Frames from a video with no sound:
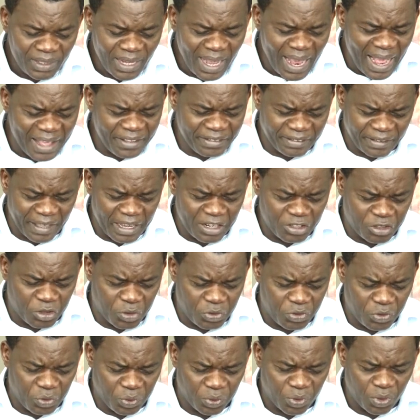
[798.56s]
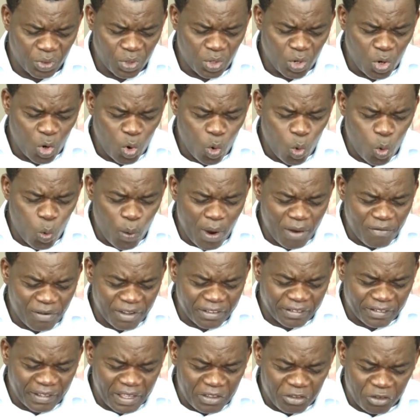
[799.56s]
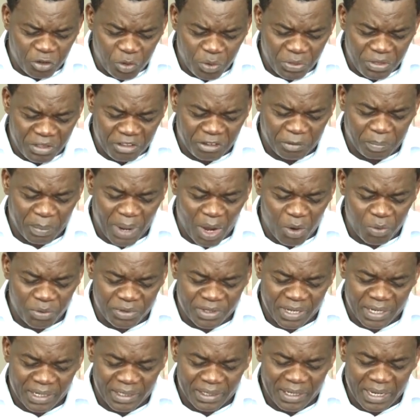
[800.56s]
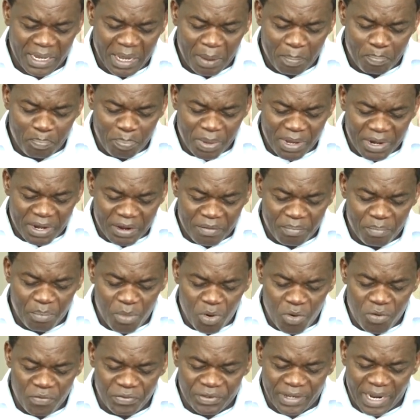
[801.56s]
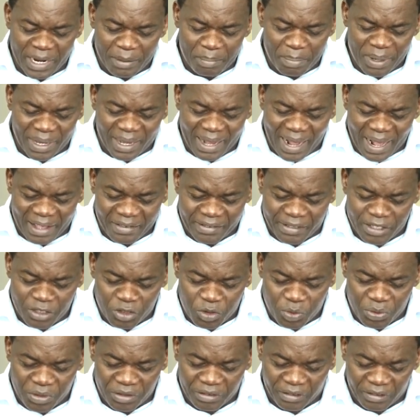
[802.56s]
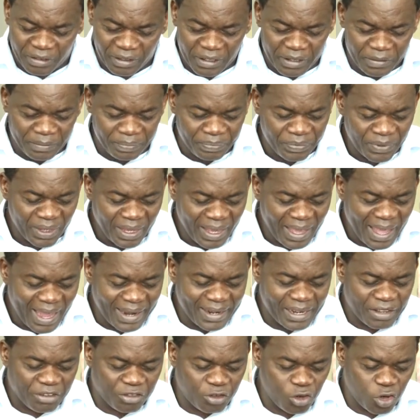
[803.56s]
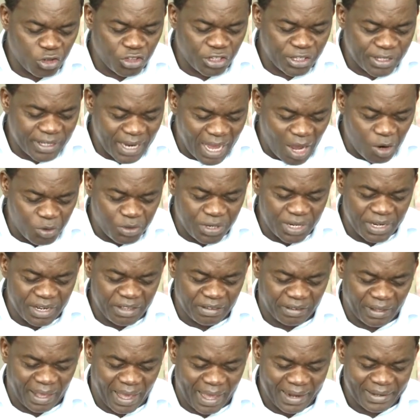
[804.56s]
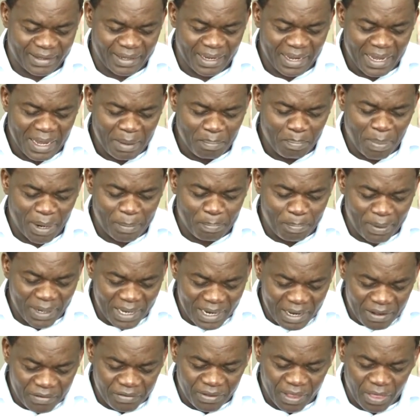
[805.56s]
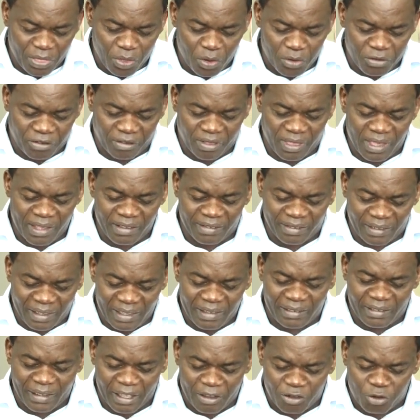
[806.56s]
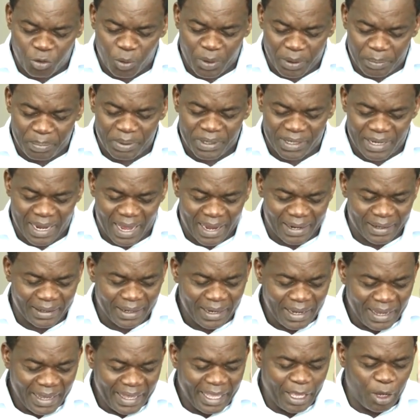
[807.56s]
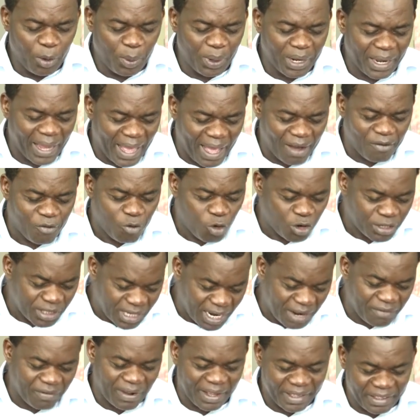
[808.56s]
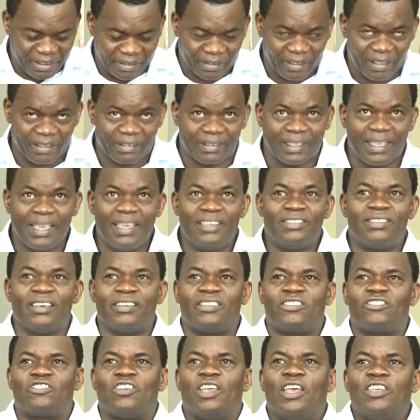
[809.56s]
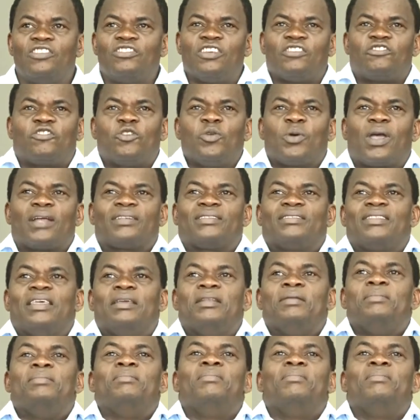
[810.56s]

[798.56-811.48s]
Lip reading: I say to you, whoever says to this mountain, be removed and be cast into the sea, and does not doubt in his heart, but believes that those things he says will be done, he will have whatever he says. Just look at the